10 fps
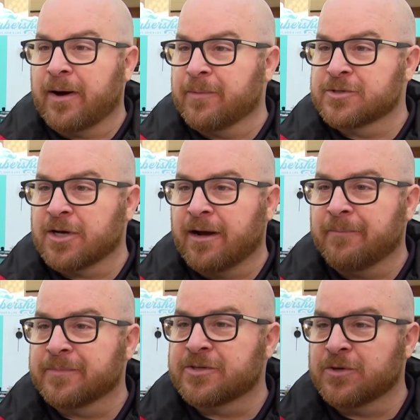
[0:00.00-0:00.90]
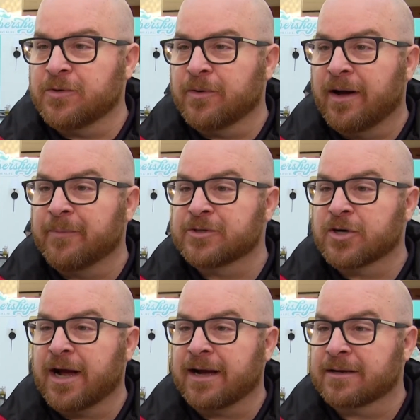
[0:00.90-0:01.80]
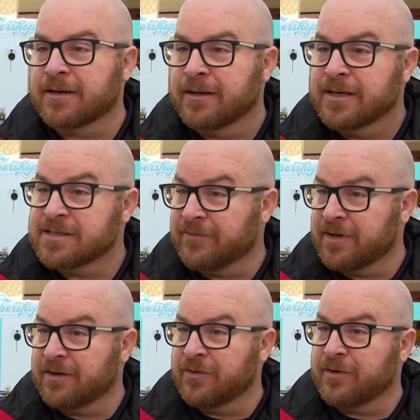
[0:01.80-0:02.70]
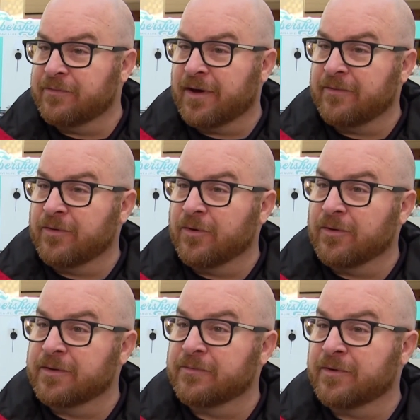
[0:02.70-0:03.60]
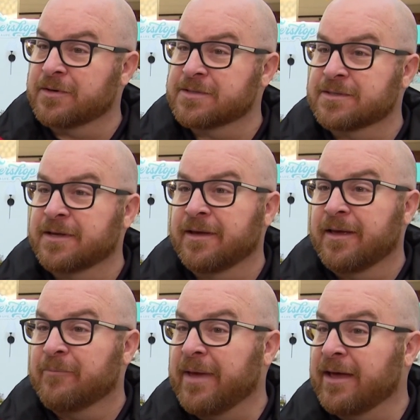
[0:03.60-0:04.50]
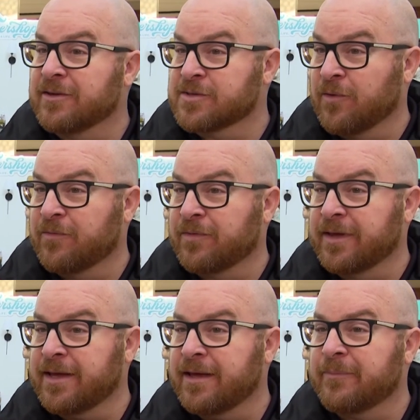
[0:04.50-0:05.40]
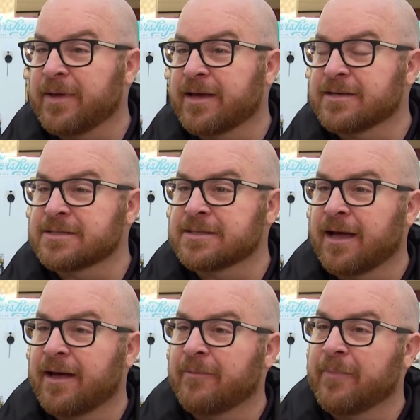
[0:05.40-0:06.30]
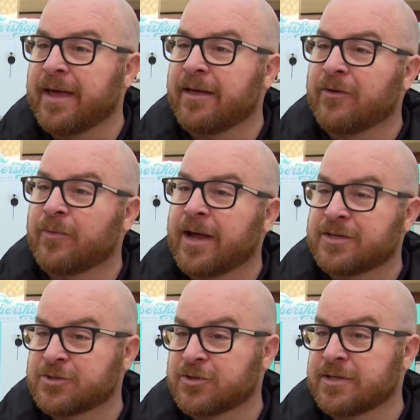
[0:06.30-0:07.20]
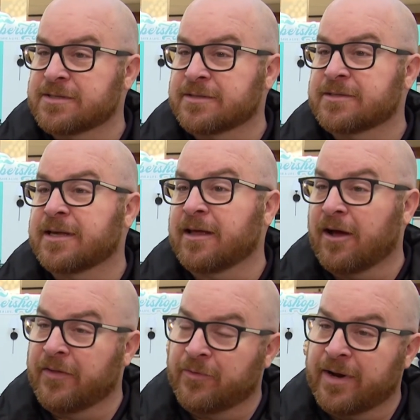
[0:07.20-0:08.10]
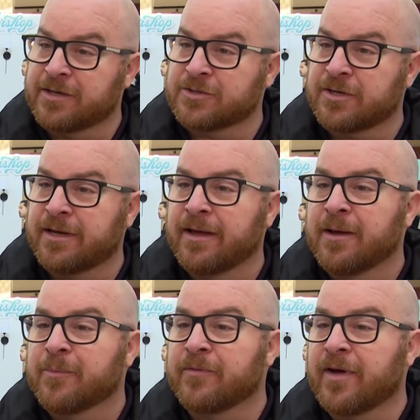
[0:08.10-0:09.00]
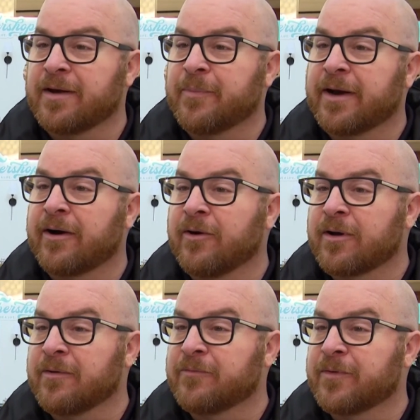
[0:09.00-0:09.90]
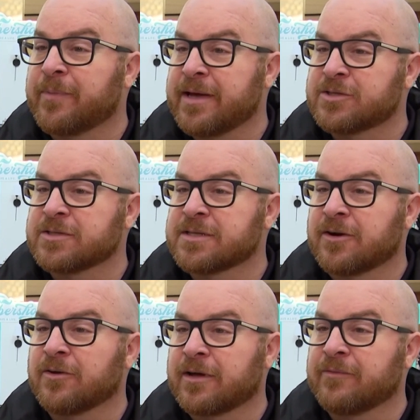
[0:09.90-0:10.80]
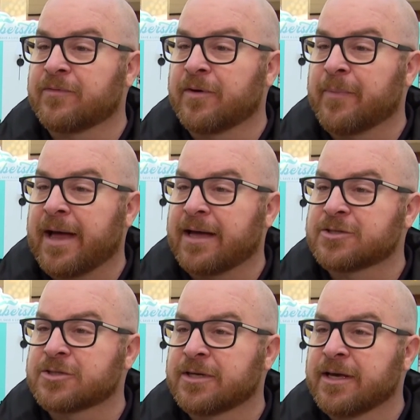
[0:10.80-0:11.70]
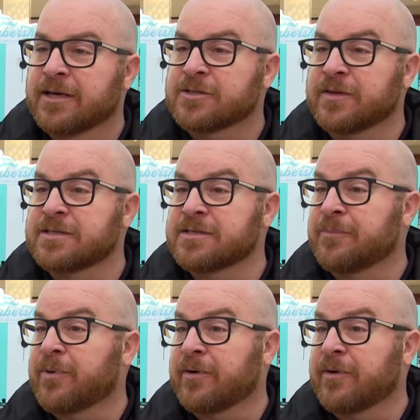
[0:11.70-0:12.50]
barbershop to um, attract 17 to 35 year old diverse males, hopefully, because uh, male registrants to, on the registry provide a better outcome for patients that are looking for a match. So this is a